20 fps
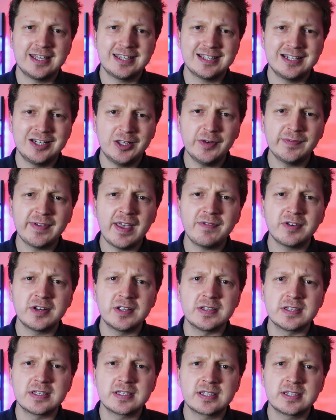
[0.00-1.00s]
There's a lot of
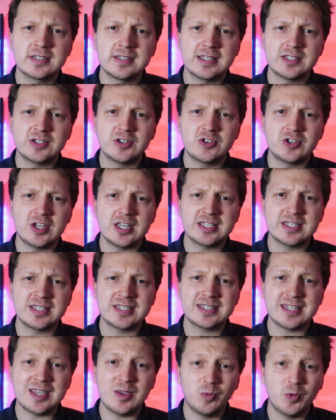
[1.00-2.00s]
evidence that
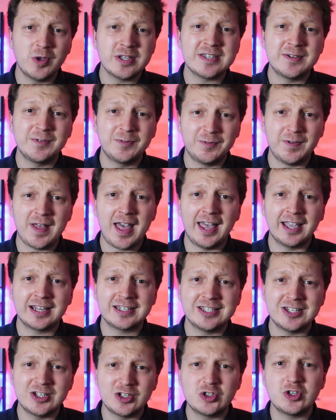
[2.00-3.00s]
suggests it was in
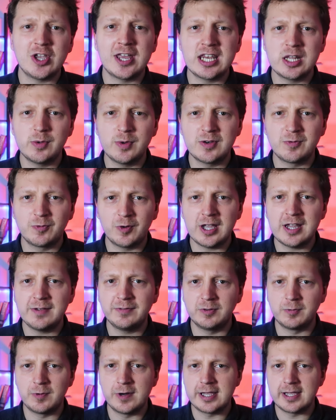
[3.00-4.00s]
fact a genuine
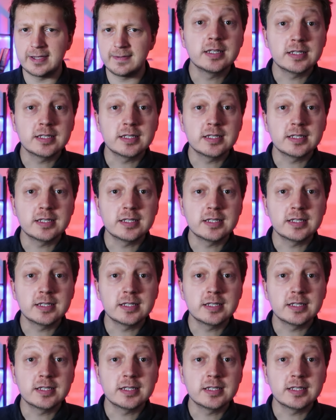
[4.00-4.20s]
rivalry.